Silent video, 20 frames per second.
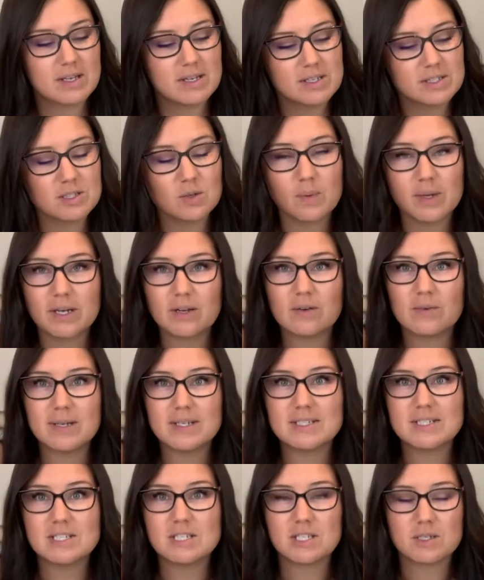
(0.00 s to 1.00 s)
So what you're
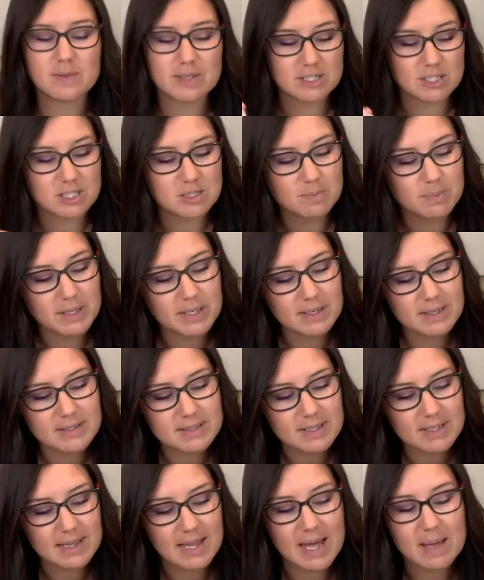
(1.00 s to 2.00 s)
going to do is just put it
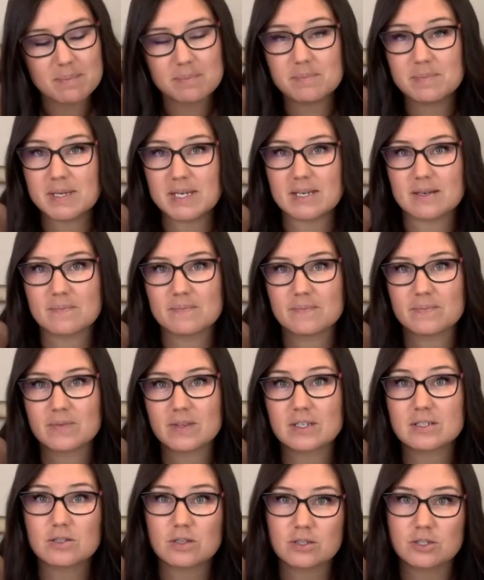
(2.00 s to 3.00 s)
into clamp B.
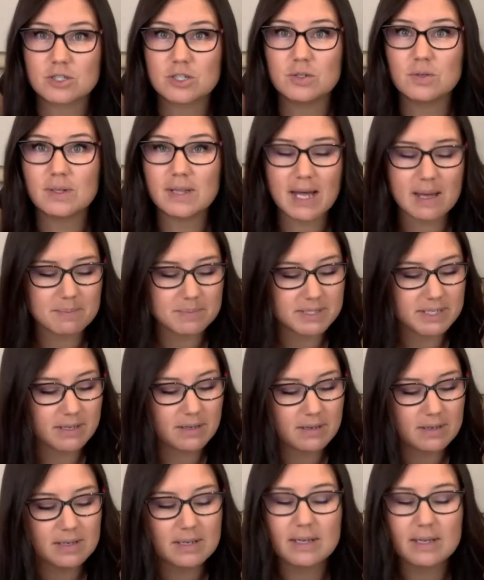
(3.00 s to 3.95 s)
So there's two clamps here.